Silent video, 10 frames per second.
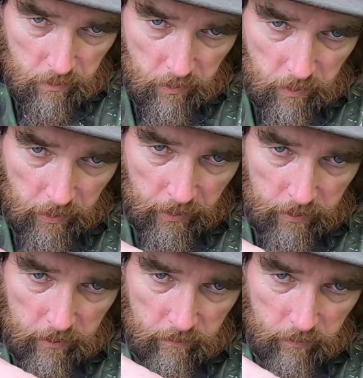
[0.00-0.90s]
the
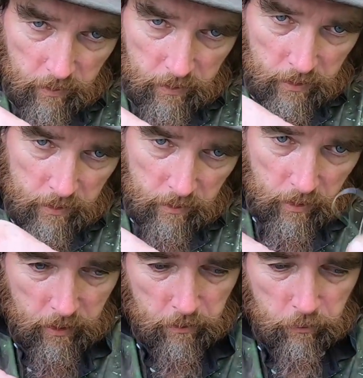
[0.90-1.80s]
end of the leader
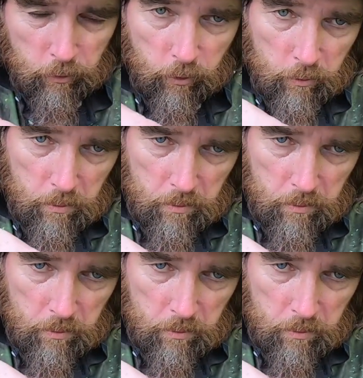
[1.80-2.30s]
here through,